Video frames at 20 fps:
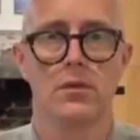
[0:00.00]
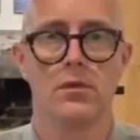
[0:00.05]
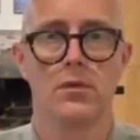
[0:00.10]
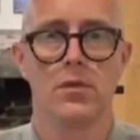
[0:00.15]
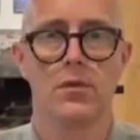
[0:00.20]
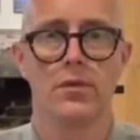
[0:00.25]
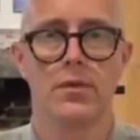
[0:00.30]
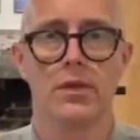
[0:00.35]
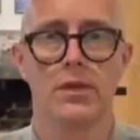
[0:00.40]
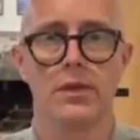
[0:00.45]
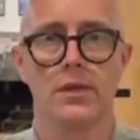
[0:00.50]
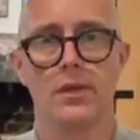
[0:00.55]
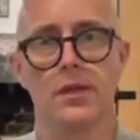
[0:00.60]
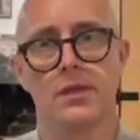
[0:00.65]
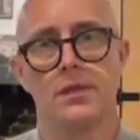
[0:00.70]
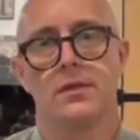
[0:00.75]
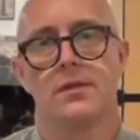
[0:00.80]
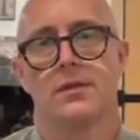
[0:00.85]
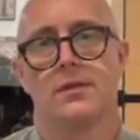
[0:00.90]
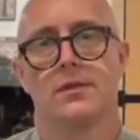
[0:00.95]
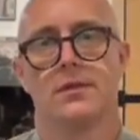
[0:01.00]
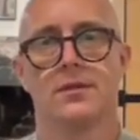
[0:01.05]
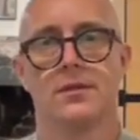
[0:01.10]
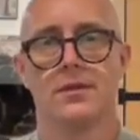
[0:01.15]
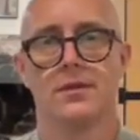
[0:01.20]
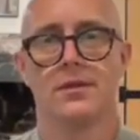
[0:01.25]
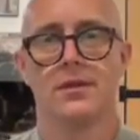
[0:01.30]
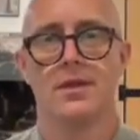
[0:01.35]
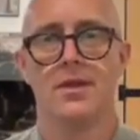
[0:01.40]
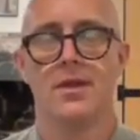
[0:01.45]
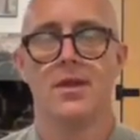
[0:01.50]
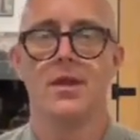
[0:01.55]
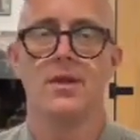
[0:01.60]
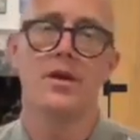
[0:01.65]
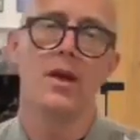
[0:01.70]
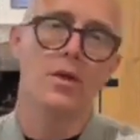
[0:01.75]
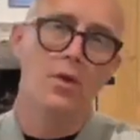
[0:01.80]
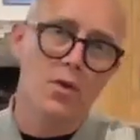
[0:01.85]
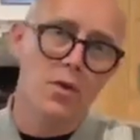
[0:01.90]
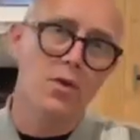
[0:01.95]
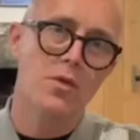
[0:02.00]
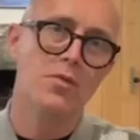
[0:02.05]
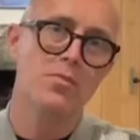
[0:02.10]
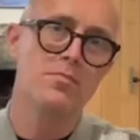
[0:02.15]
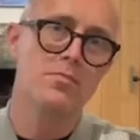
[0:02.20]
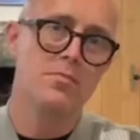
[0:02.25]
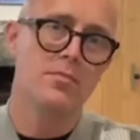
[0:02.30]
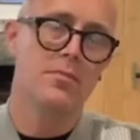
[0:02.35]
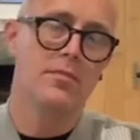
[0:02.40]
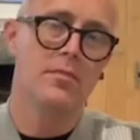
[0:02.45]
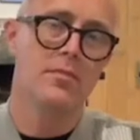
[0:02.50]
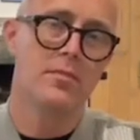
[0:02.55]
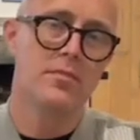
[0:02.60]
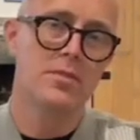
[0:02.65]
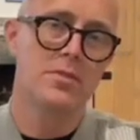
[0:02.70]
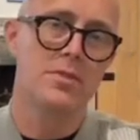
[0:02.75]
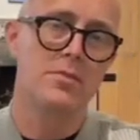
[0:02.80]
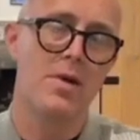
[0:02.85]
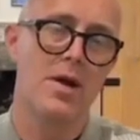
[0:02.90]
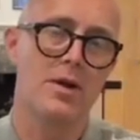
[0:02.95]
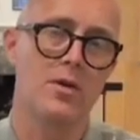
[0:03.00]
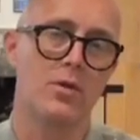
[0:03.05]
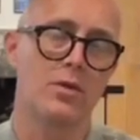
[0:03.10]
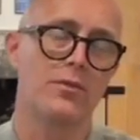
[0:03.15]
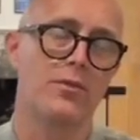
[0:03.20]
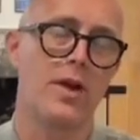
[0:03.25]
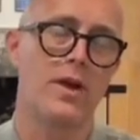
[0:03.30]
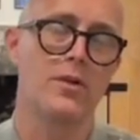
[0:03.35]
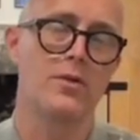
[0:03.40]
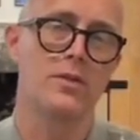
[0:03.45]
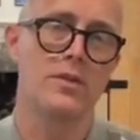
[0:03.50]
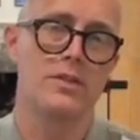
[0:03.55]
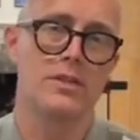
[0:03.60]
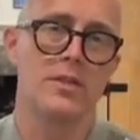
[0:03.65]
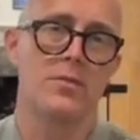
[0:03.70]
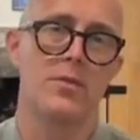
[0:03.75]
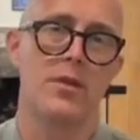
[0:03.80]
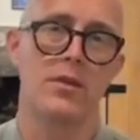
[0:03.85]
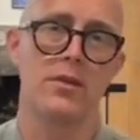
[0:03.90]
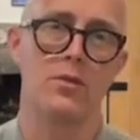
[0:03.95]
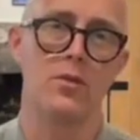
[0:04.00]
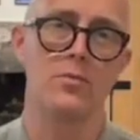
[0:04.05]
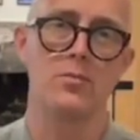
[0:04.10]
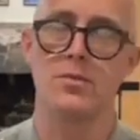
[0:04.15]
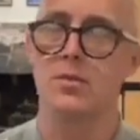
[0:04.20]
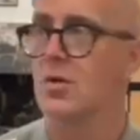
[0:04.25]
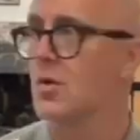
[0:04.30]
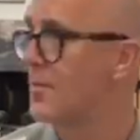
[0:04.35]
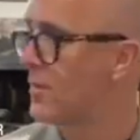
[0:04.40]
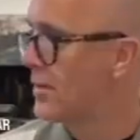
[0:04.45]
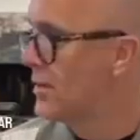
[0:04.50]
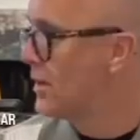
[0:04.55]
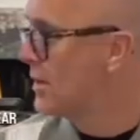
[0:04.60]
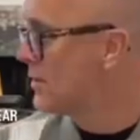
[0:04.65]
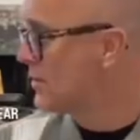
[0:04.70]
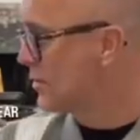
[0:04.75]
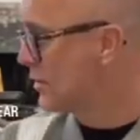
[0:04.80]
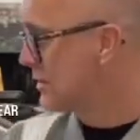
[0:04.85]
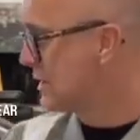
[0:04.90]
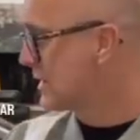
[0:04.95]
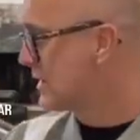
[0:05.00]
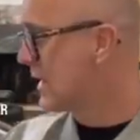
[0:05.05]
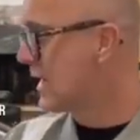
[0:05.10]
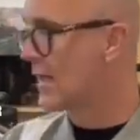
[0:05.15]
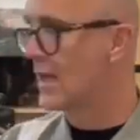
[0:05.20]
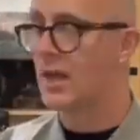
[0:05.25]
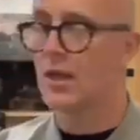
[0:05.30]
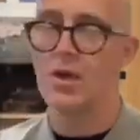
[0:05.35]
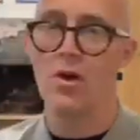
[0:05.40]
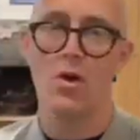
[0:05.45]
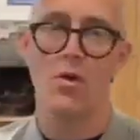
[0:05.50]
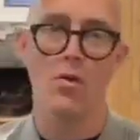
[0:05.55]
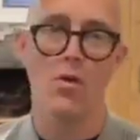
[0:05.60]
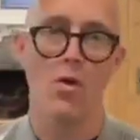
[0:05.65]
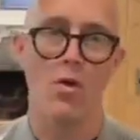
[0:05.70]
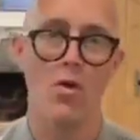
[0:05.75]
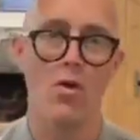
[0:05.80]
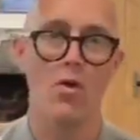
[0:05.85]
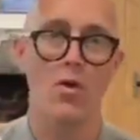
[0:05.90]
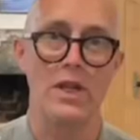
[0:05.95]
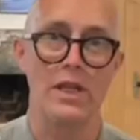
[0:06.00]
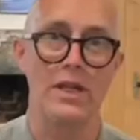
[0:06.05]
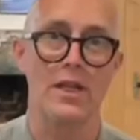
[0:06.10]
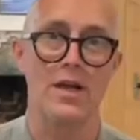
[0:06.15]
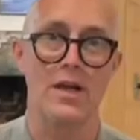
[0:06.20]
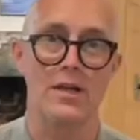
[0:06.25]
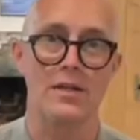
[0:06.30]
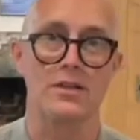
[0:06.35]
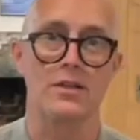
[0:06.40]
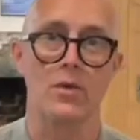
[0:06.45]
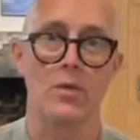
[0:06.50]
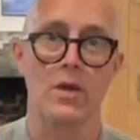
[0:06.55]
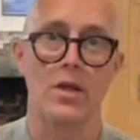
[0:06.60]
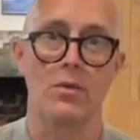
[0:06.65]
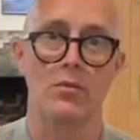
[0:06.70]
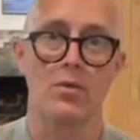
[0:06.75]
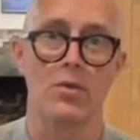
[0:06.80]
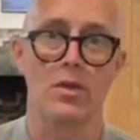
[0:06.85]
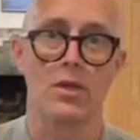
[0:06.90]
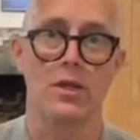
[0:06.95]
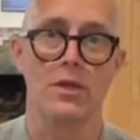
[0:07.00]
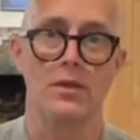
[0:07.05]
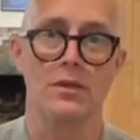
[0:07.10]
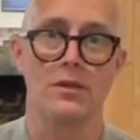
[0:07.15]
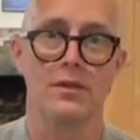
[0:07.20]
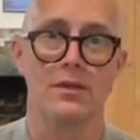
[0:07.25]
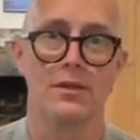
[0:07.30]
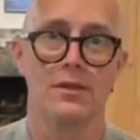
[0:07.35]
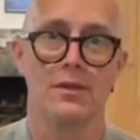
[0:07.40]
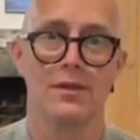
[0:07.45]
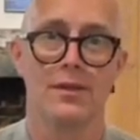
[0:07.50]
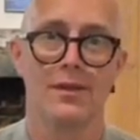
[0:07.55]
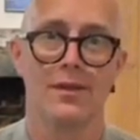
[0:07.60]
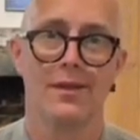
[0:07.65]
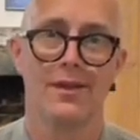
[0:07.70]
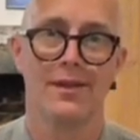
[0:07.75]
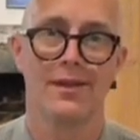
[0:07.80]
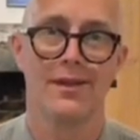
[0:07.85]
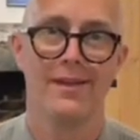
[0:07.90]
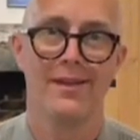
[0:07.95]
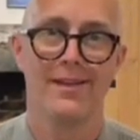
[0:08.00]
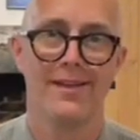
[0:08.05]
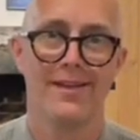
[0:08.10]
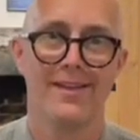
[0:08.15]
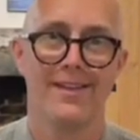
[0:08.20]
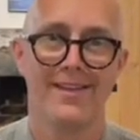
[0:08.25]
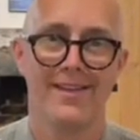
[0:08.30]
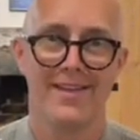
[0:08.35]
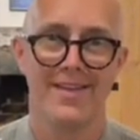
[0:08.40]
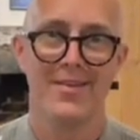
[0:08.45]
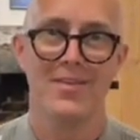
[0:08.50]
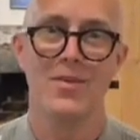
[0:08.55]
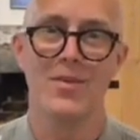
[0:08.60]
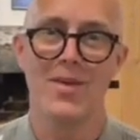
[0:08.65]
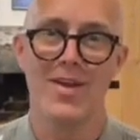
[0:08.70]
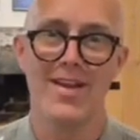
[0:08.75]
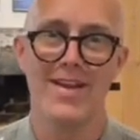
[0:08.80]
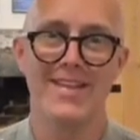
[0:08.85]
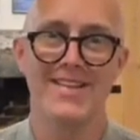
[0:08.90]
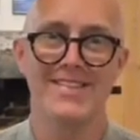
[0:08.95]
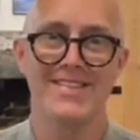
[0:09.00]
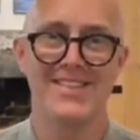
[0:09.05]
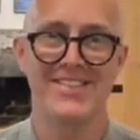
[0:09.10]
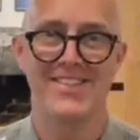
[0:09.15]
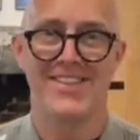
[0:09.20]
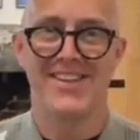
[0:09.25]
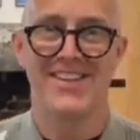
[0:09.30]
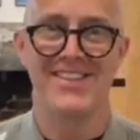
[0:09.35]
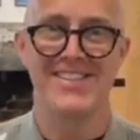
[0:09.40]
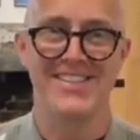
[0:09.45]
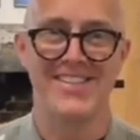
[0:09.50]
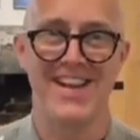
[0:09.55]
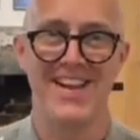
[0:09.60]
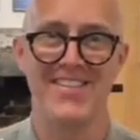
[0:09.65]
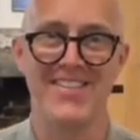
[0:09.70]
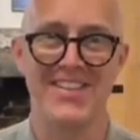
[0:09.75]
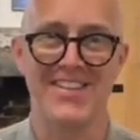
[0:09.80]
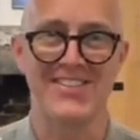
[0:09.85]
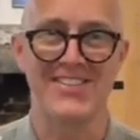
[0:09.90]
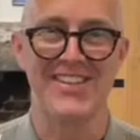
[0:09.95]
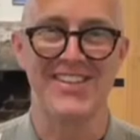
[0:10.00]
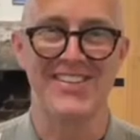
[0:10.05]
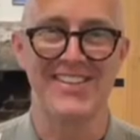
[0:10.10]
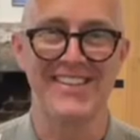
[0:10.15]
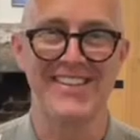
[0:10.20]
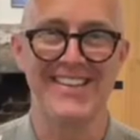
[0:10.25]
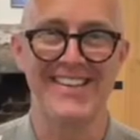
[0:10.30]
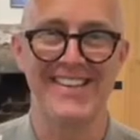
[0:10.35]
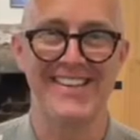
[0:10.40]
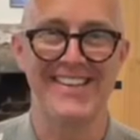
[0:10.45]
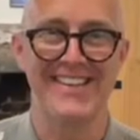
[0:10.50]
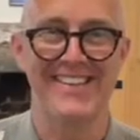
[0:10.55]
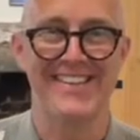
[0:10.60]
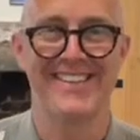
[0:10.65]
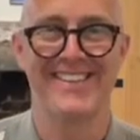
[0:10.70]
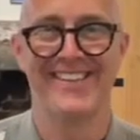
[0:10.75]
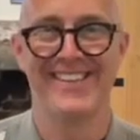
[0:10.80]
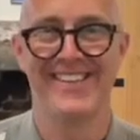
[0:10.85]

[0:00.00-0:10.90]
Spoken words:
What we're thinking. Now I don't know if Mr. Michael Farrell is giving a thumbs up just to say hello, or he likes the way I'm looking. Evening, Rach. You timed this on, didn't you?